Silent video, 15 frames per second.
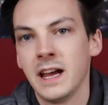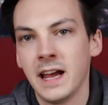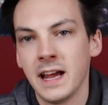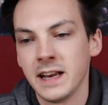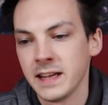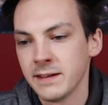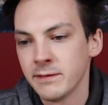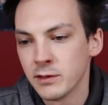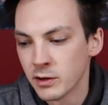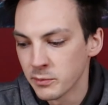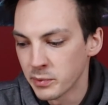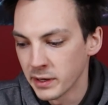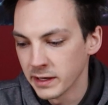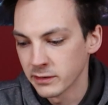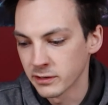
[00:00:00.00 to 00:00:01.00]
And even though
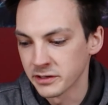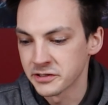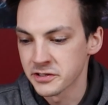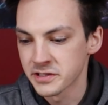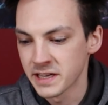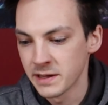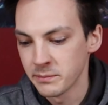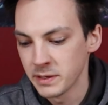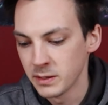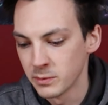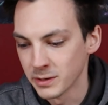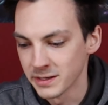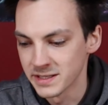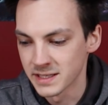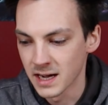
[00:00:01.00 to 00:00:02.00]
I'm playing Crusher Stampede
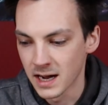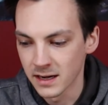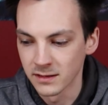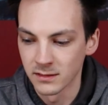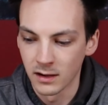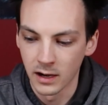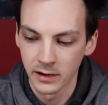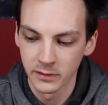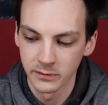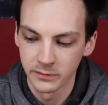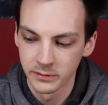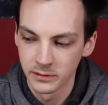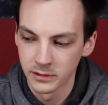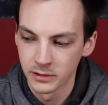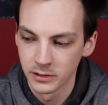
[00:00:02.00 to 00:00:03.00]
where he's got a lot of